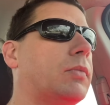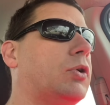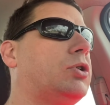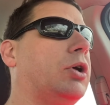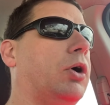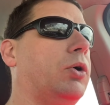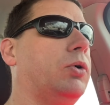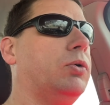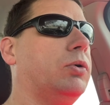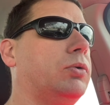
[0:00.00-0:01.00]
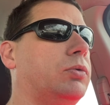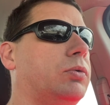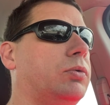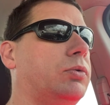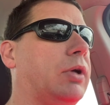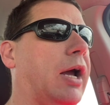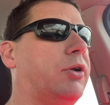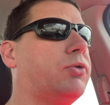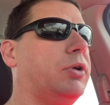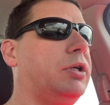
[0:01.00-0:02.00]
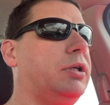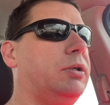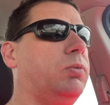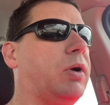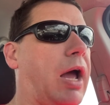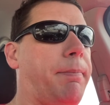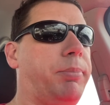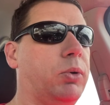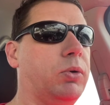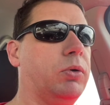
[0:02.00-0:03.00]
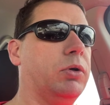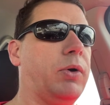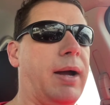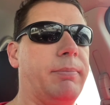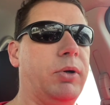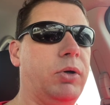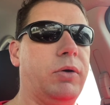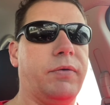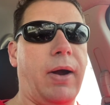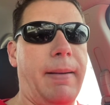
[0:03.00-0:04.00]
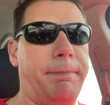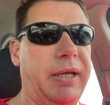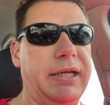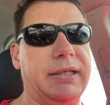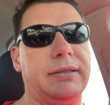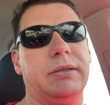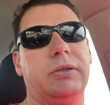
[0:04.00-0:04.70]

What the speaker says: So naturally, when I pull or I move or I bend